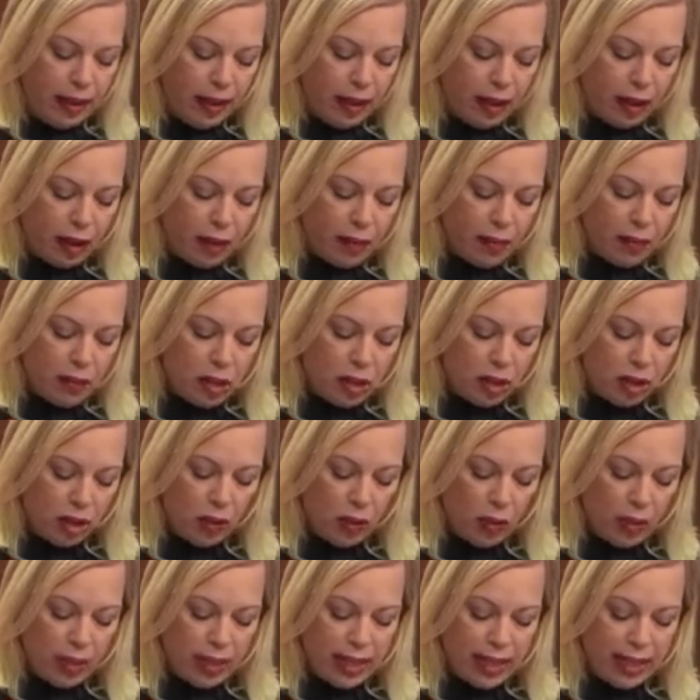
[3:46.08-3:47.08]
The
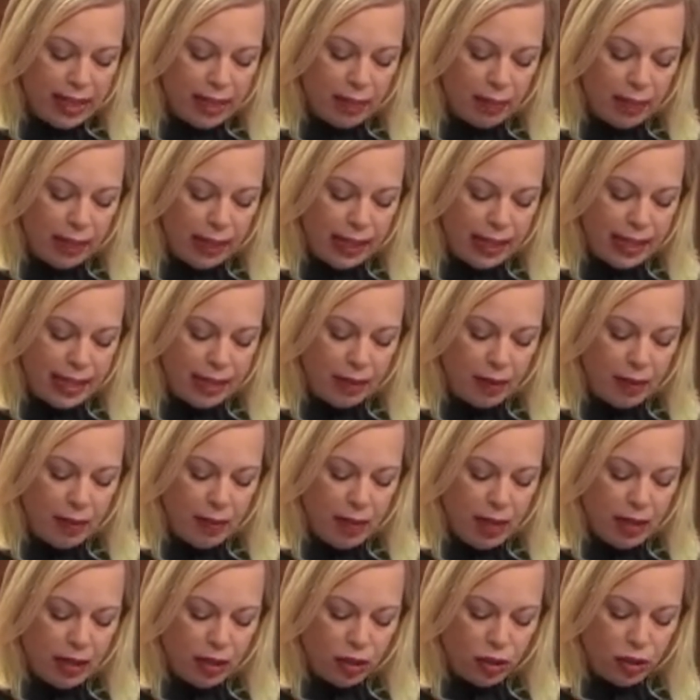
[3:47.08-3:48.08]
Commission will take the place of the
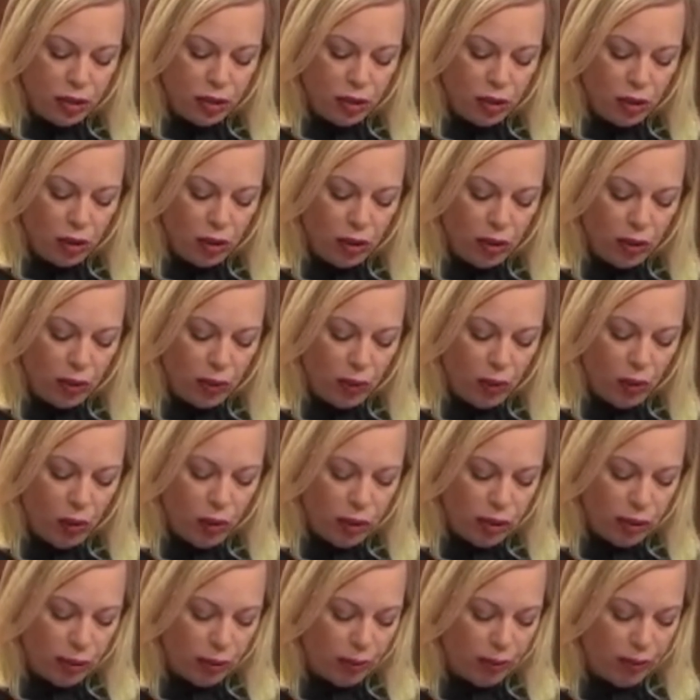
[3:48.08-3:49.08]
Minister's current
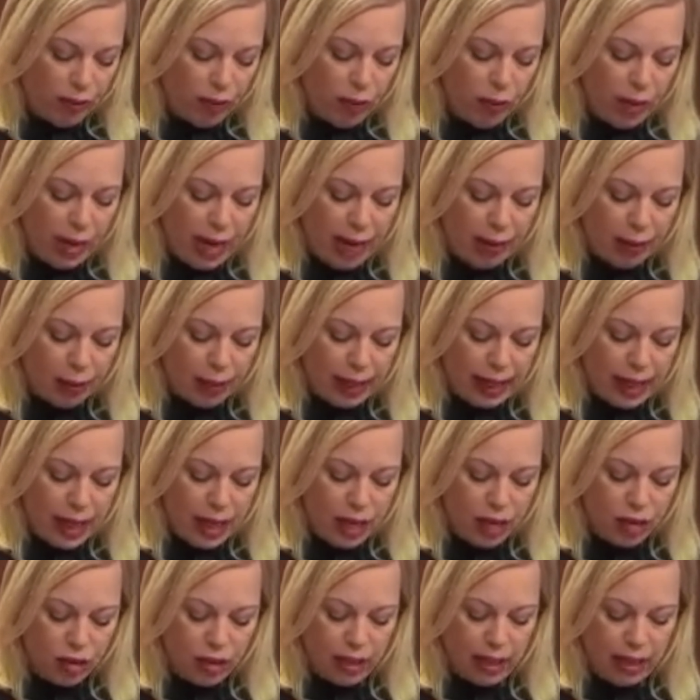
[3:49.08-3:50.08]
role to review an
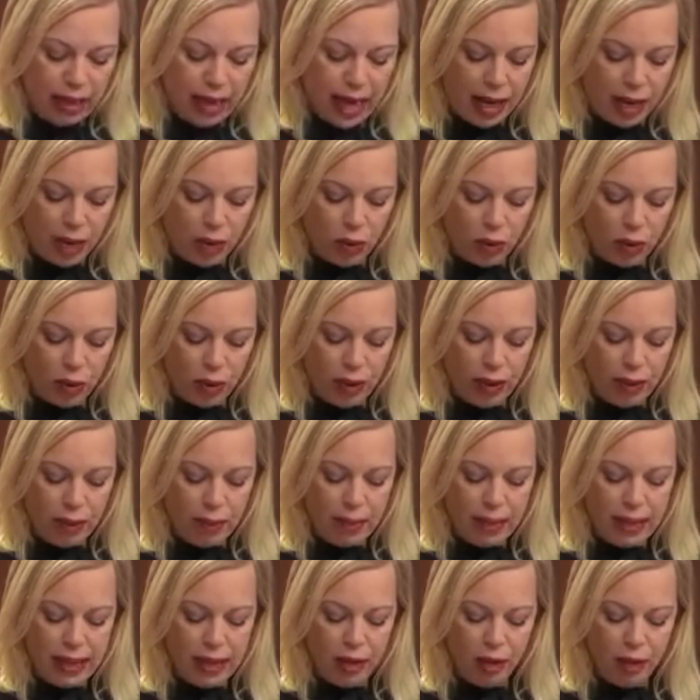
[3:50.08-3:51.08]
application and order an
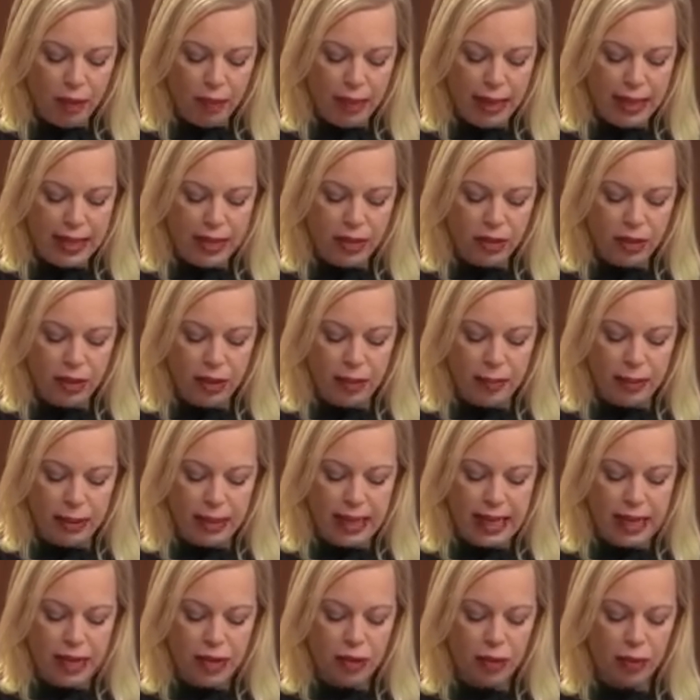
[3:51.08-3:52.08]
appeal based on a
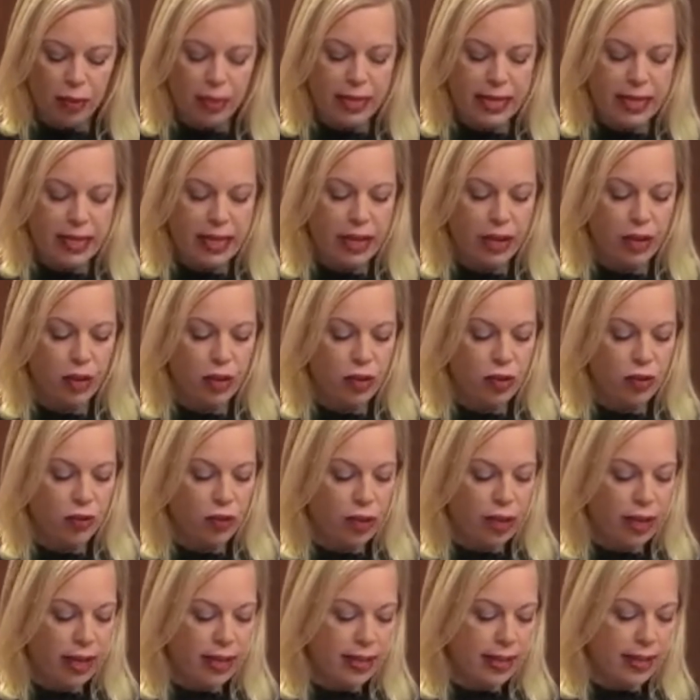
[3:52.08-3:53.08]
potential miscarriage of
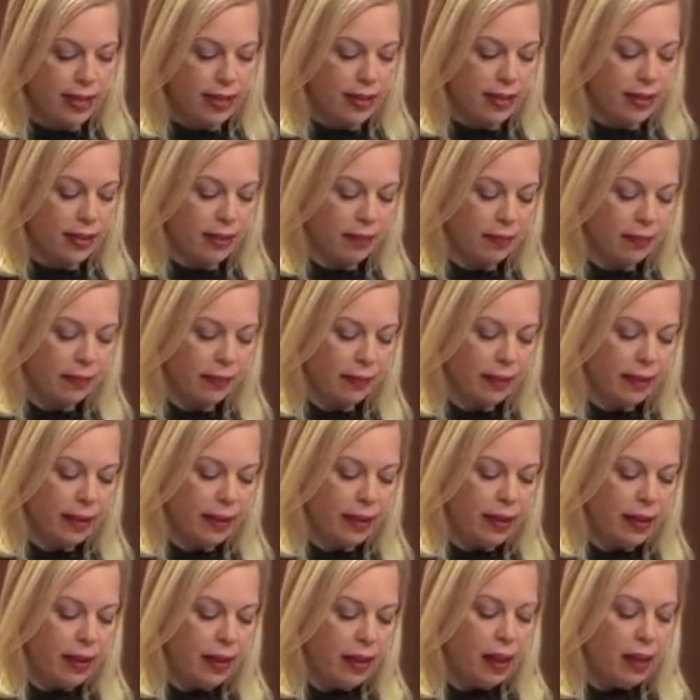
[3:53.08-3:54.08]
justice.
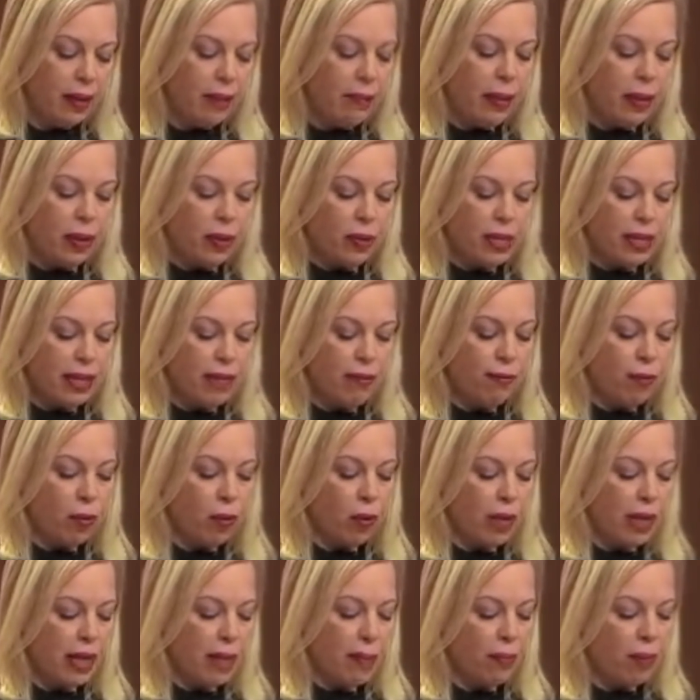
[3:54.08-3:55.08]
Bill
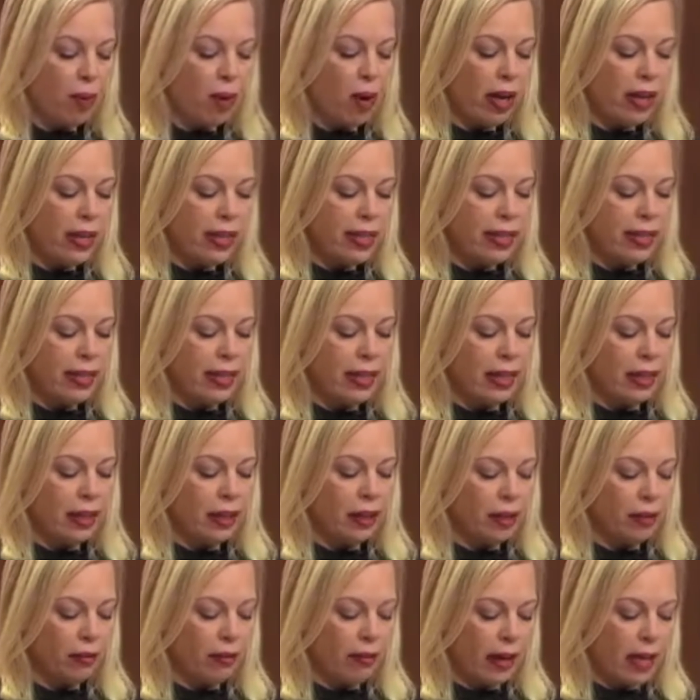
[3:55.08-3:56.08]
C-40 broadens and
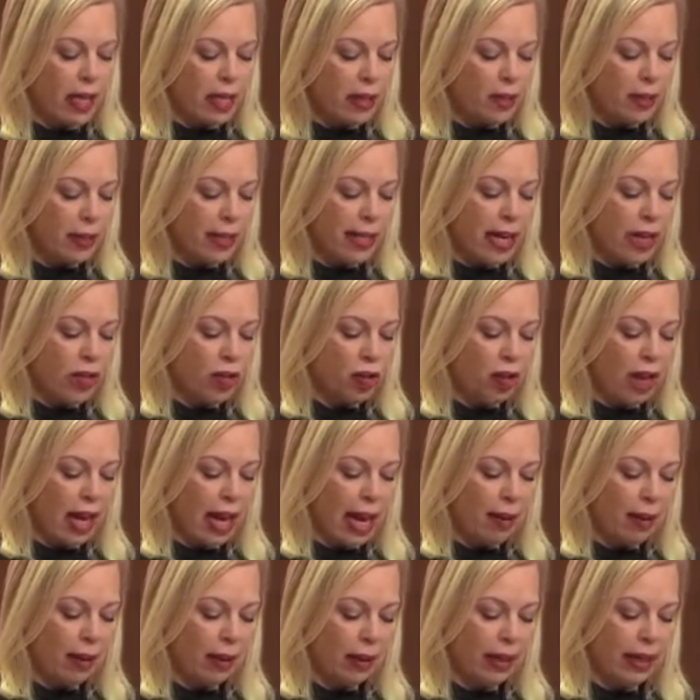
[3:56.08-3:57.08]
clarifies potential
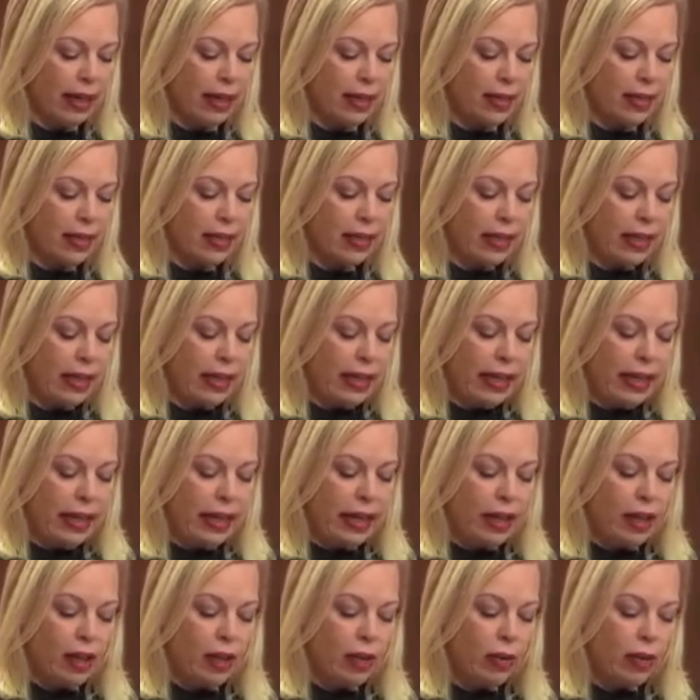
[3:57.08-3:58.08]
applicants,
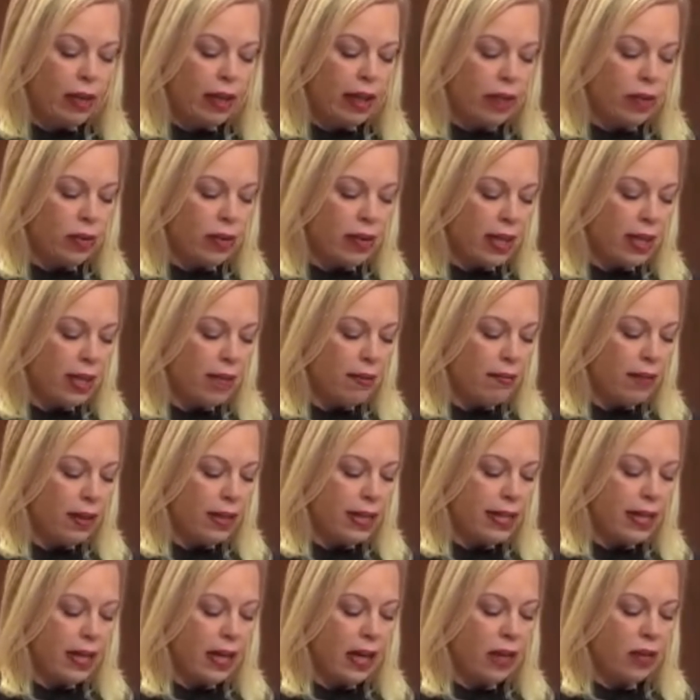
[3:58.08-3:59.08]
including those
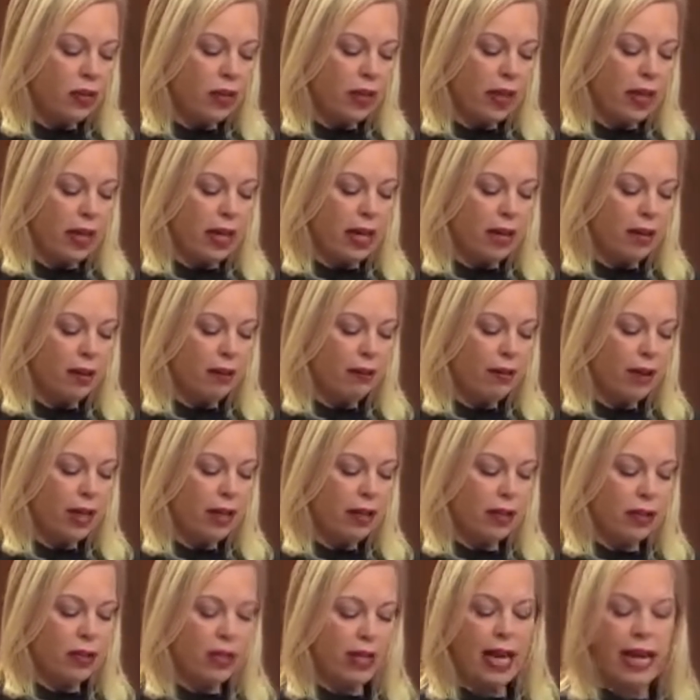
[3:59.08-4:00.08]
convicted under the Young
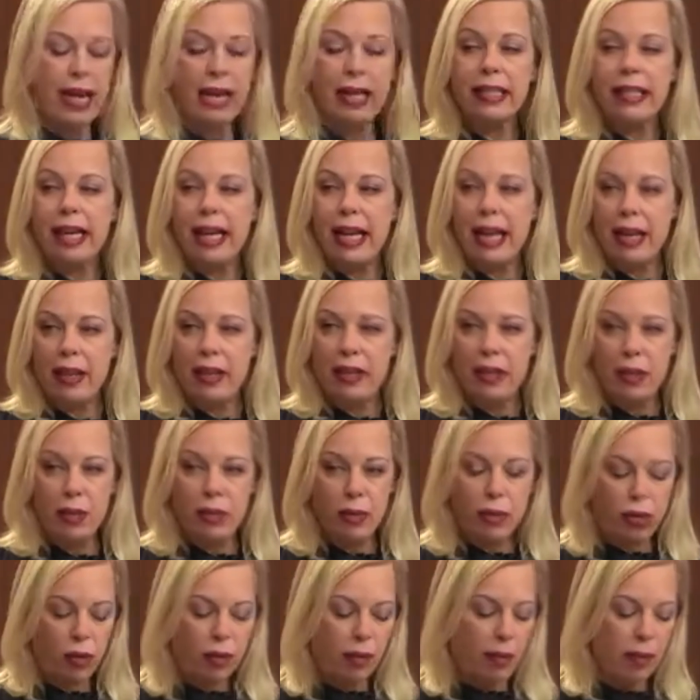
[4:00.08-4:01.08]
Offenders Act and the
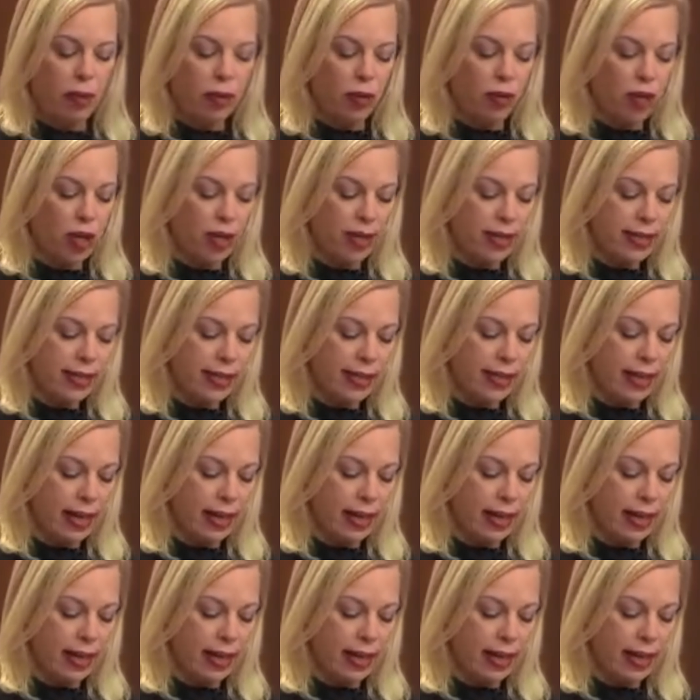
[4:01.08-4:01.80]
Youth Criminal Justice